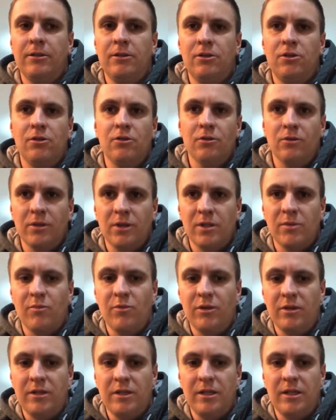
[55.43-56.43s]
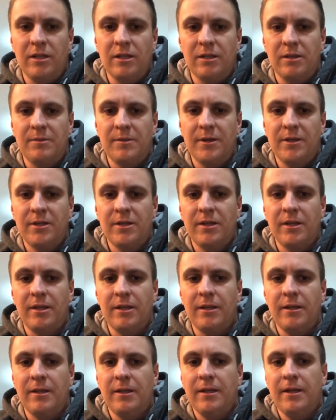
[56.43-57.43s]
during sprinting especially.
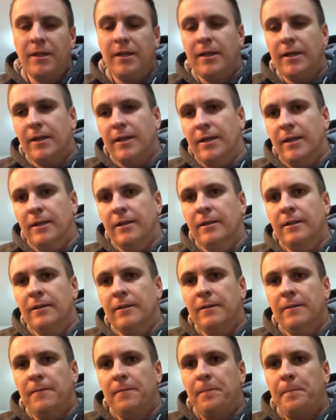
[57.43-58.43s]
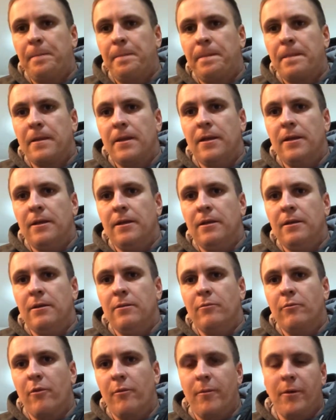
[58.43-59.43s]
And he
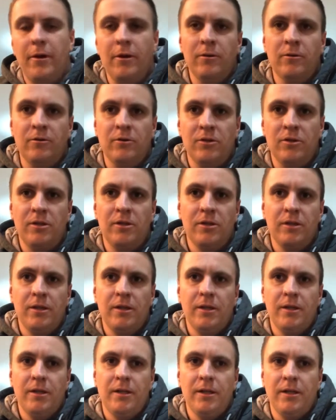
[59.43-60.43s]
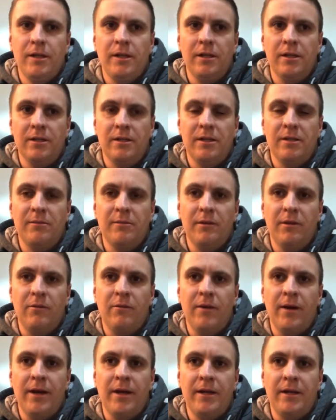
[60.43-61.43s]
proposed in a similar
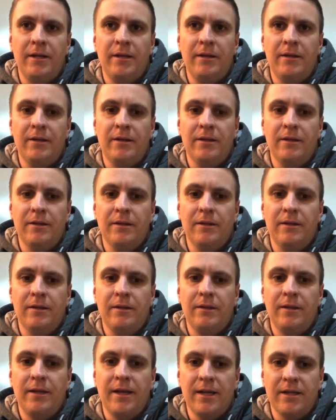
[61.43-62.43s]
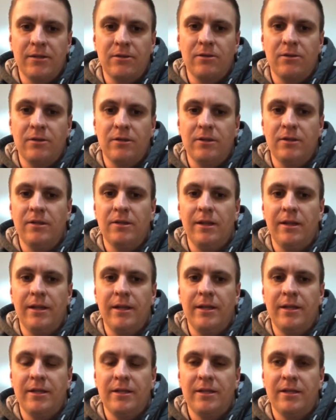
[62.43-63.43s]
way that gastroc and
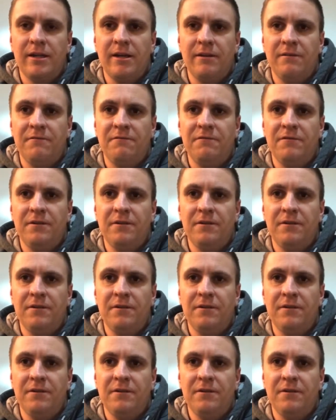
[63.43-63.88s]
soleus have